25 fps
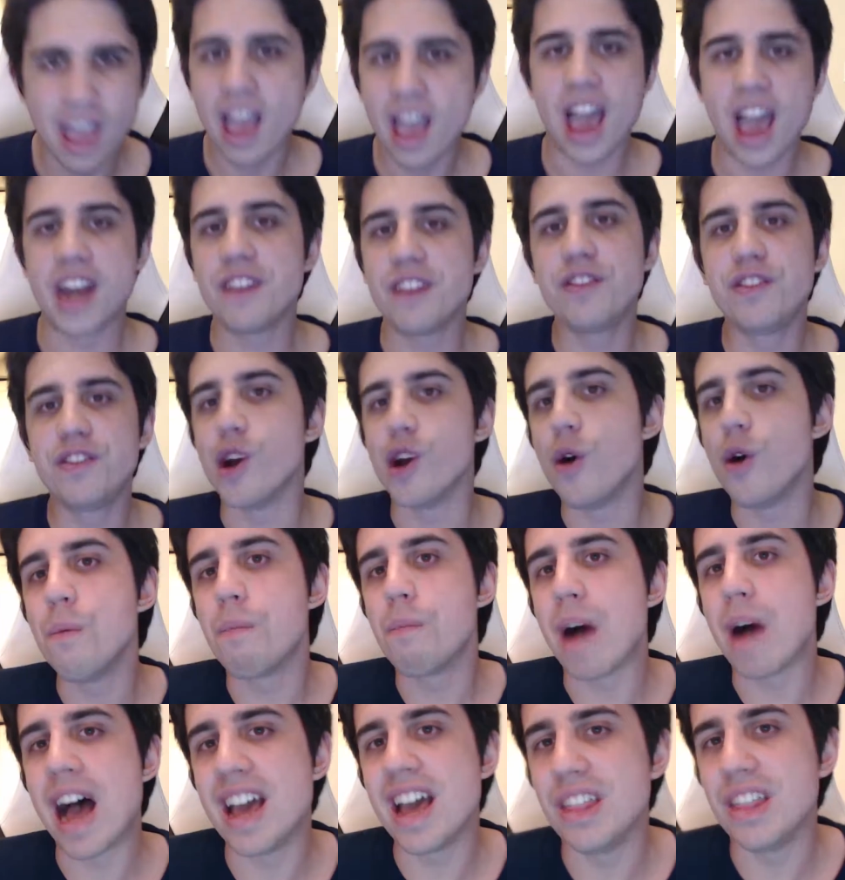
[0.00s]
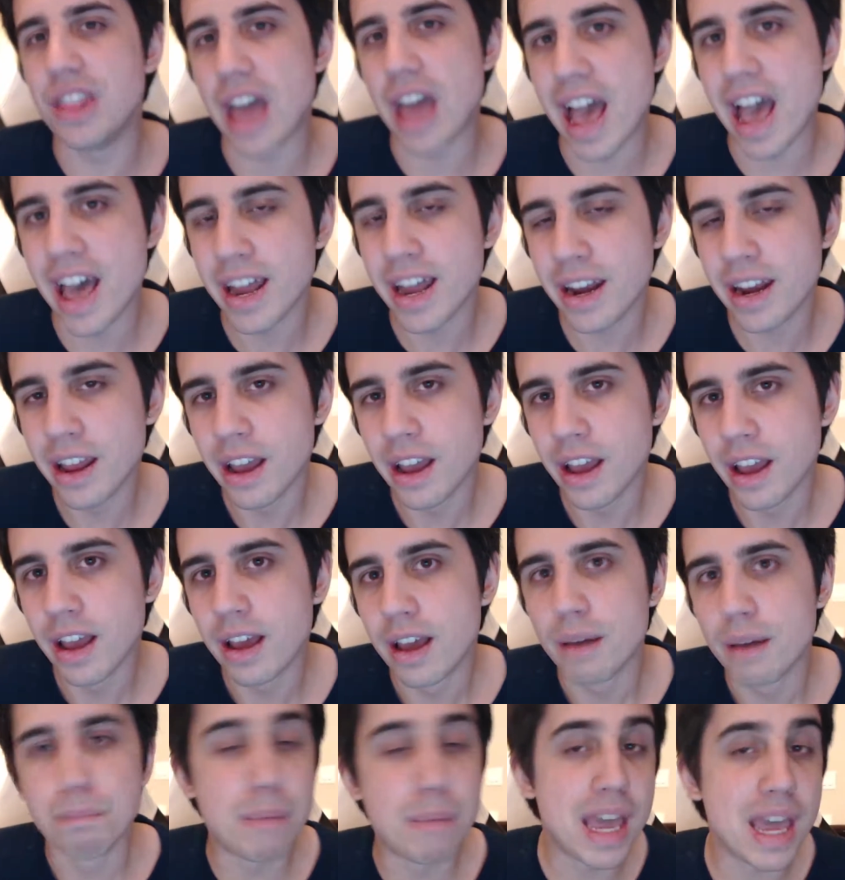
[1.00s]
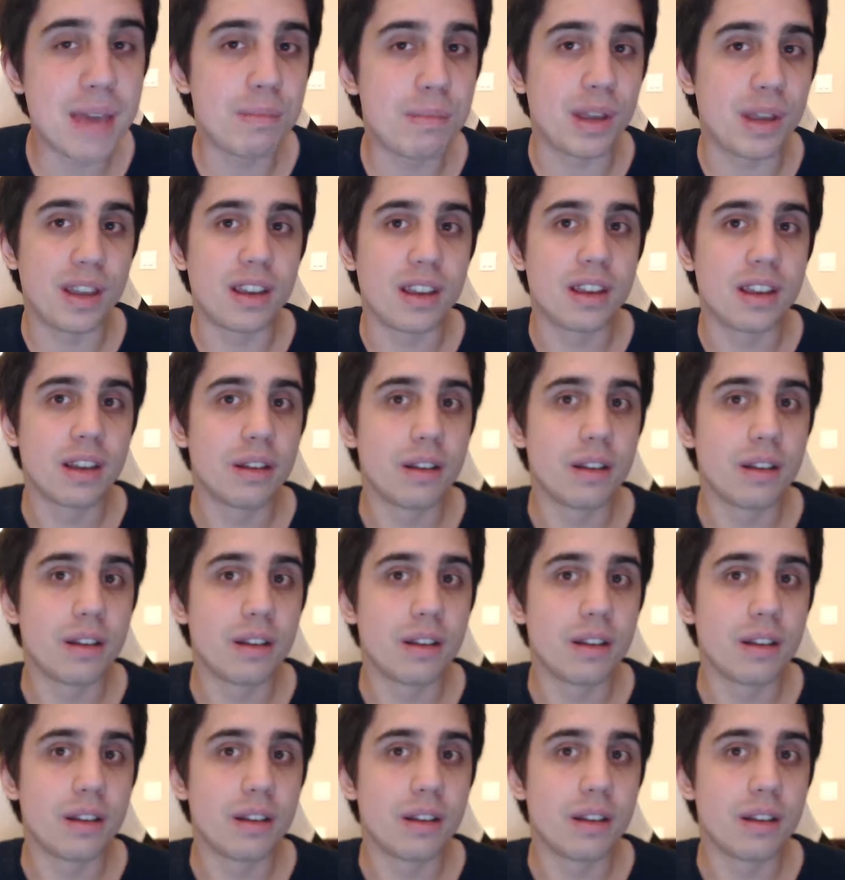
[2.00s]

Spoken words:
And if you don't buy that, maybe,